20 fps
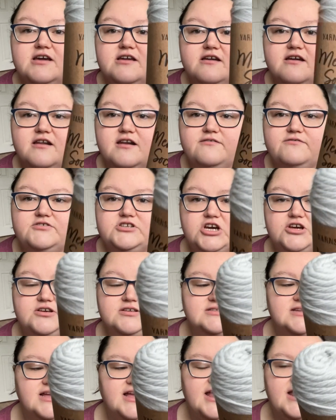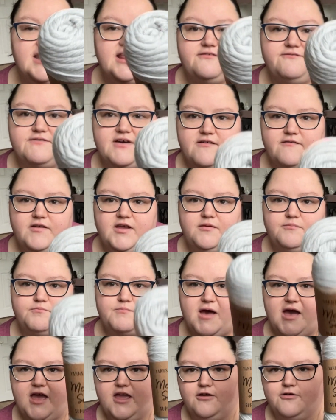And I've chosen it in a very
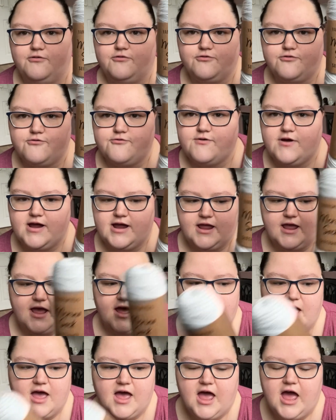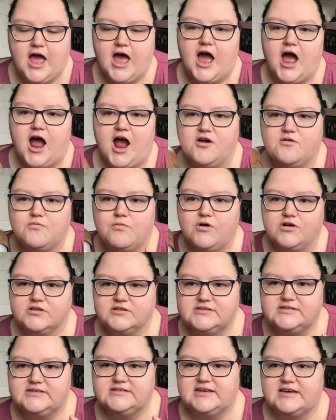pale grey. I
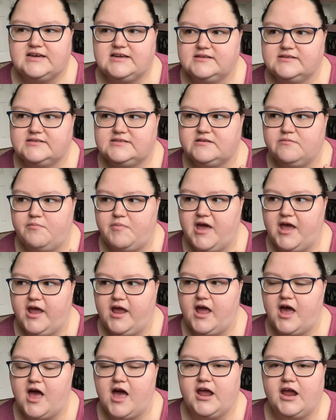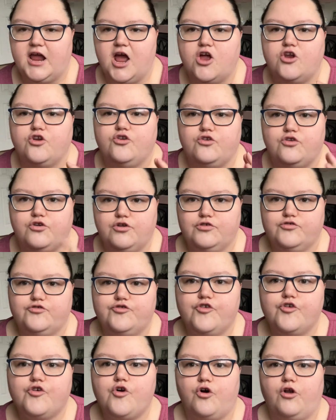wanted it to be a
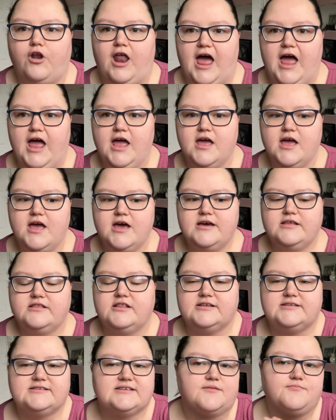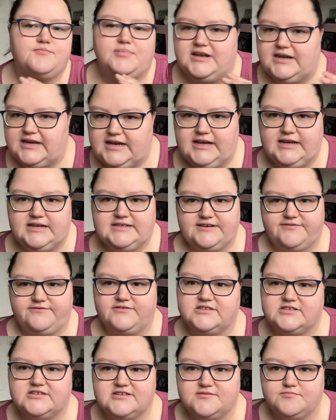neutral colour that's completely
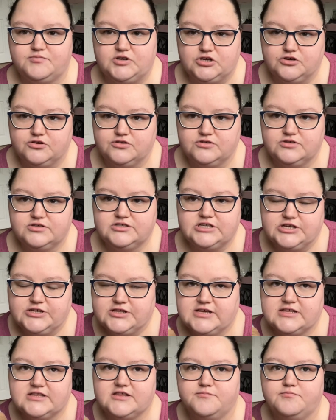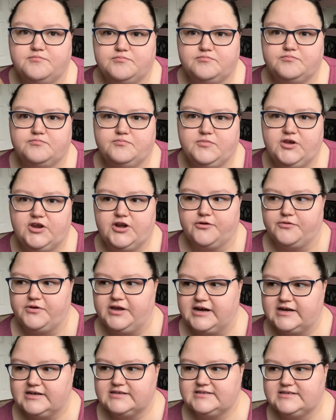different to the blues, so that you know, you
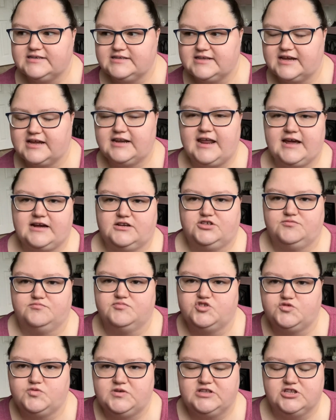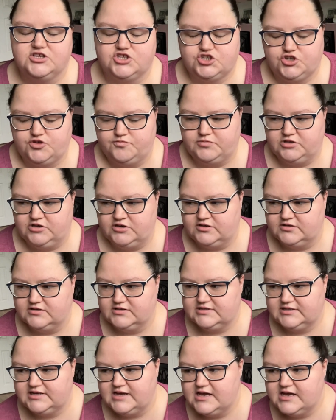can see the connection between the 2 blues.